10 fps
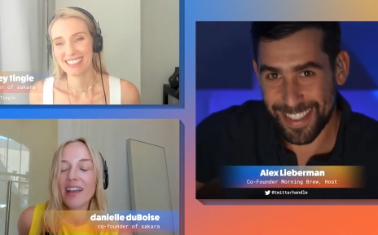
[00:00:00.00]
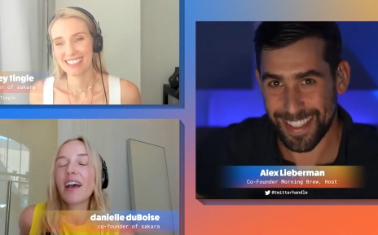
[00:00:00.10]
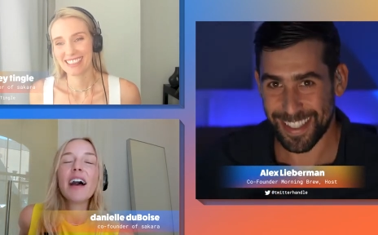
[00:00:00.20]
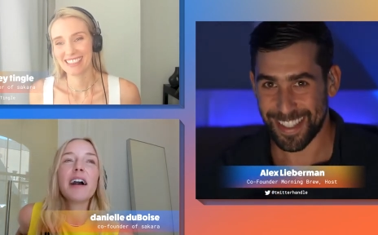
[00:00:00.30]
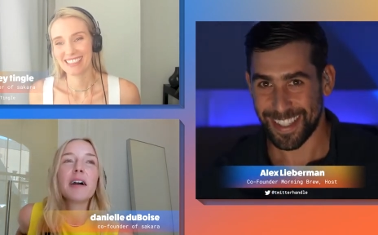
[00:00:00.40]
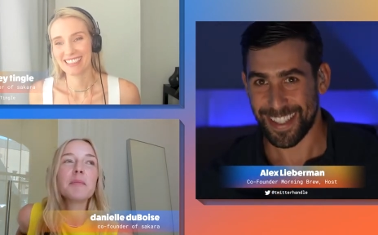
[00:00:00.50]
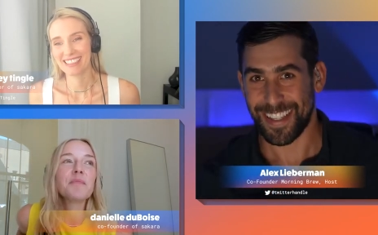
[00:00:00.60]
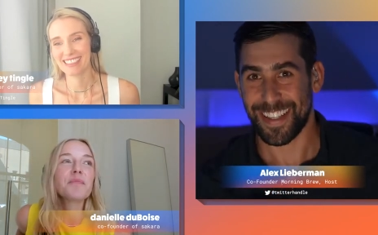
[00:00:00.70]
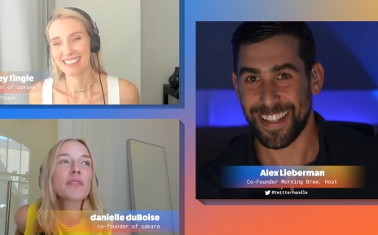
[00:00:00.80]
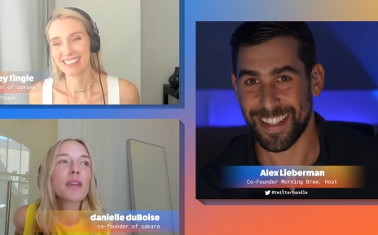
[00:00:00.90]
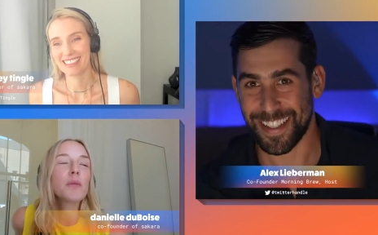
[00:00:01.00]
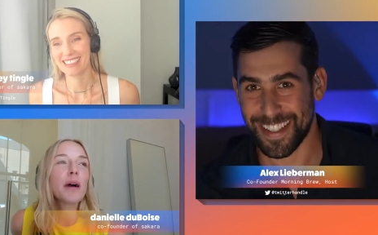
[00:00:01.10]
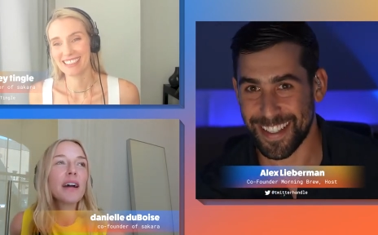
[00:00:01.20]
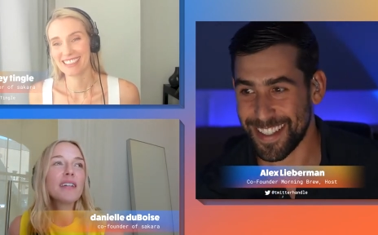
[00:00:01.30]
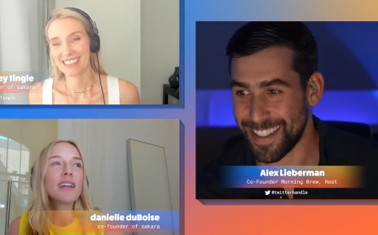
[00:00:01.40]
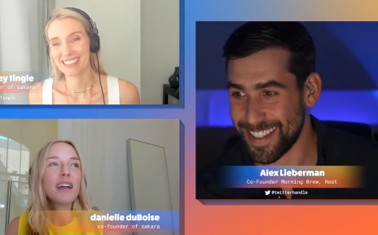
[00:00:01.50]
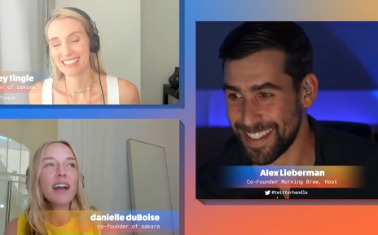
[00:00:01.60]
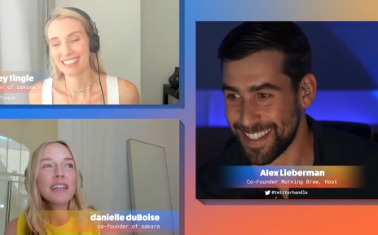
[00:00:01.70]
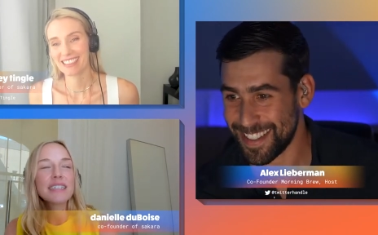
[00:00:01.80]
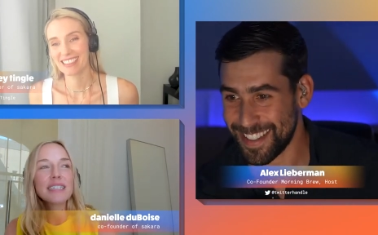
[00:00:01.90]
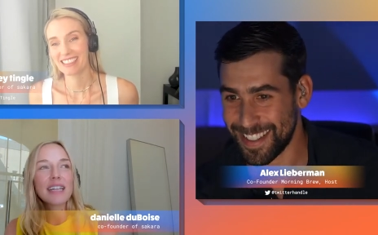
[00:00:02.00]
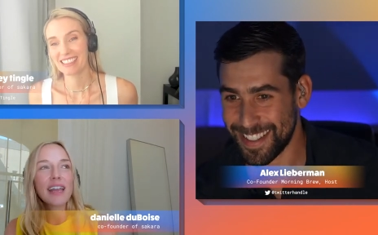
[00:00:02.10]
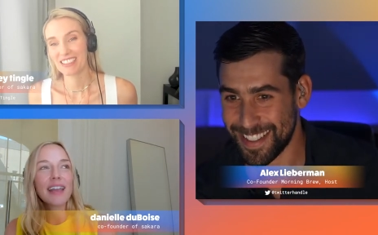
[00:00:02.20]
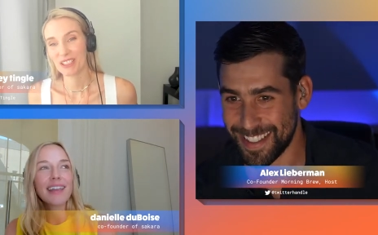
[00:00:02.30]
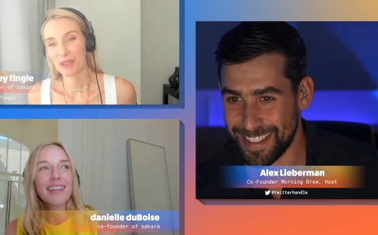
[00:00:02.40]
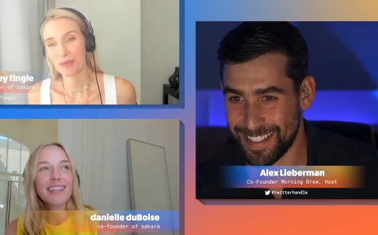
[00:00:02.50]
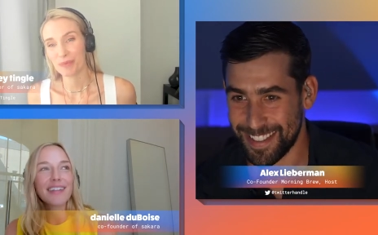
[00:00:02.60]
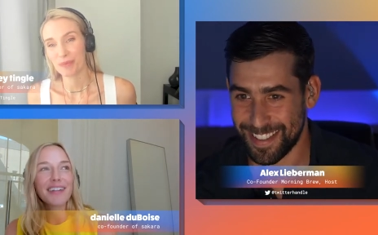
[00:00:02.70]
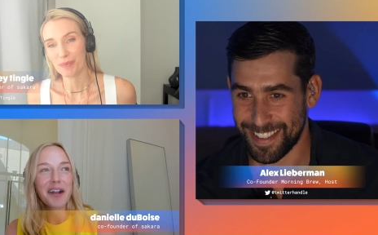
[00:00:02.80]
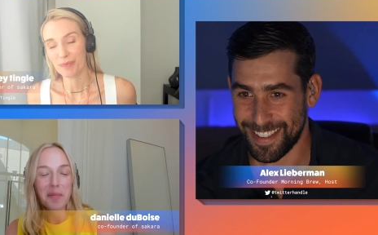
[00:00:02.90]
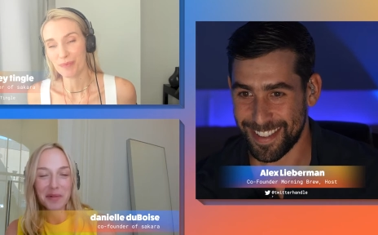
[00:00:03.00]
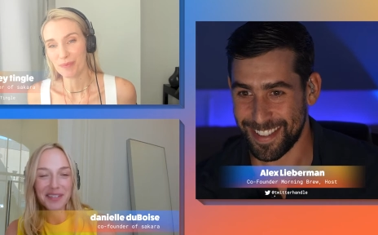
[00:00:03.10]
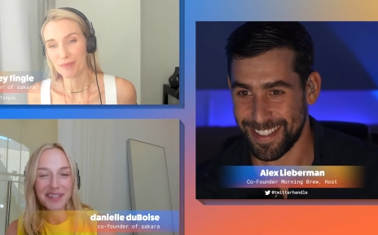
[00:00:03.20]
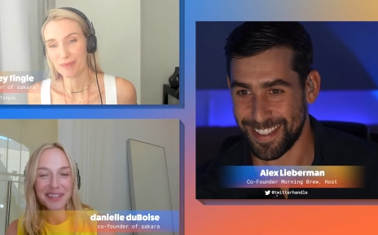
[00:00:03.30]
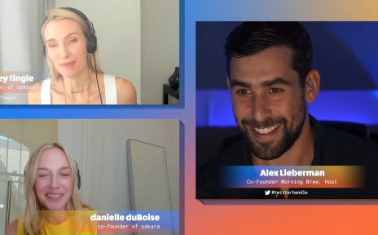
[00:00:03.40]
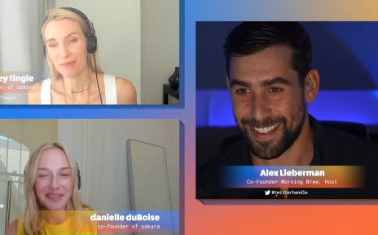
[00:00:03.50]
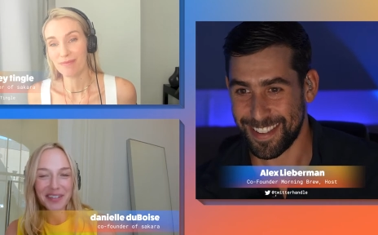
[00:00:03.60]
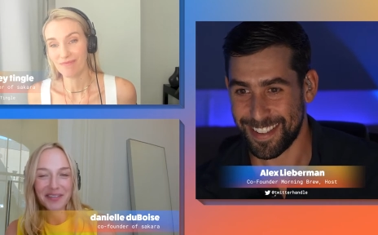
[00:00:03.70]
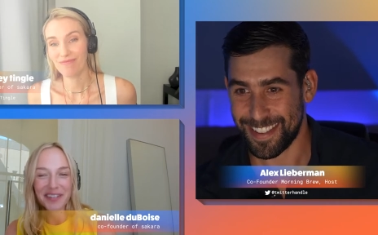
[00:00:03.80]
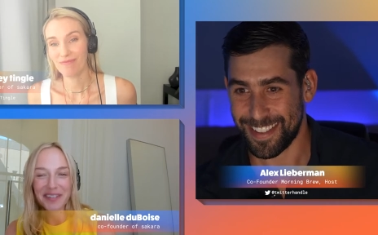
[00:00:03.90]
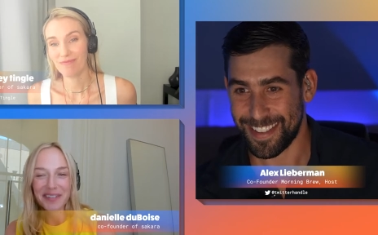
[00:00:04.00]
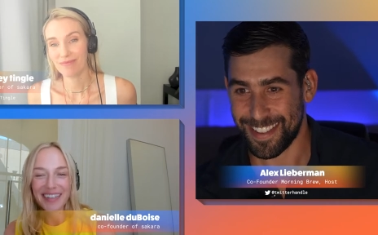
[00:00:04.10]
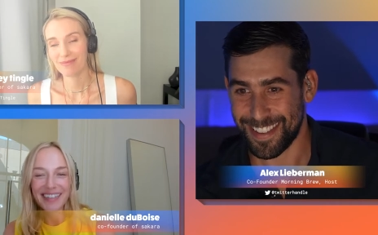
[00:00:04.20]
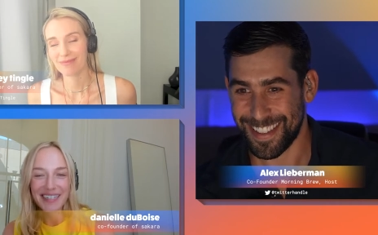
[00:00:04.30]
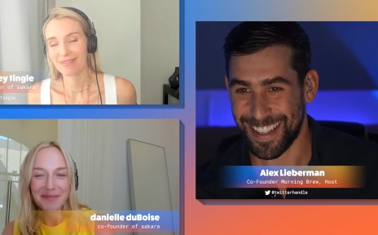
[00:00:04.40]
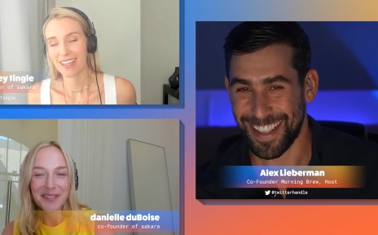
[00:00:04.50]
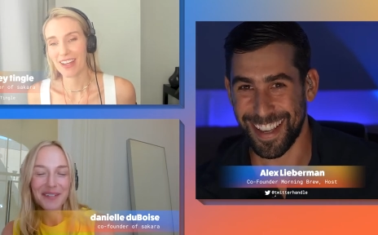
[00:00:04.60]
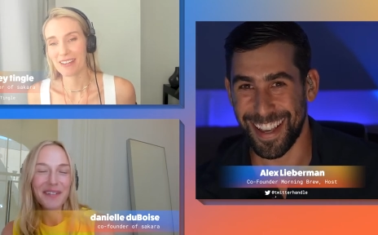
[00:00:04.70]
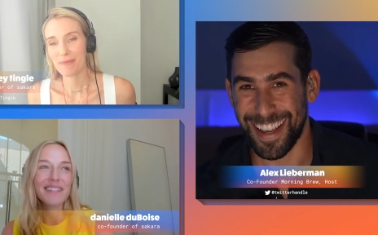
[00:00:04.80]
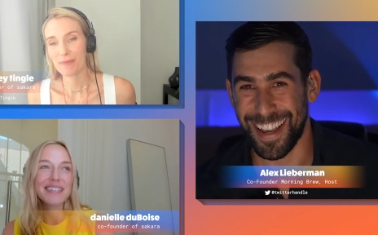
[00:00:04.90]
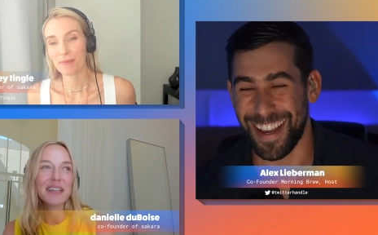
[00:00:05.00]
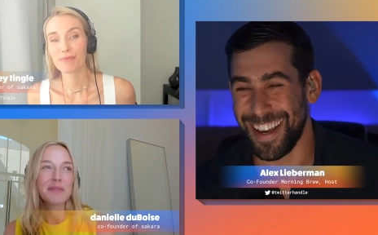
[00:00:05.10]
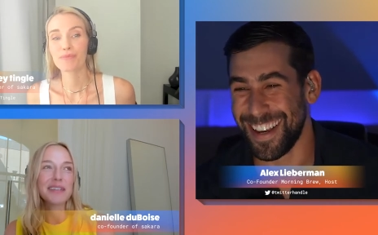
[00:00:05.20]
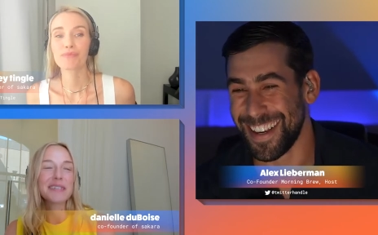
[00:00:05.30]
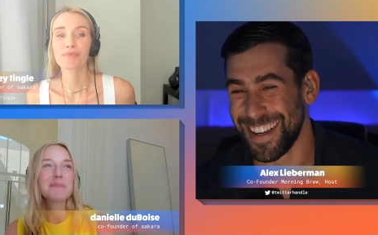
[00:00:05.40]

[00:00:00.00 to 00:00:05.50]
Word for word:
Speaker 1: Um, well, I'd say there are a couple, so I'll leave one for you, Whit because I'm sure okay. you have the same ones.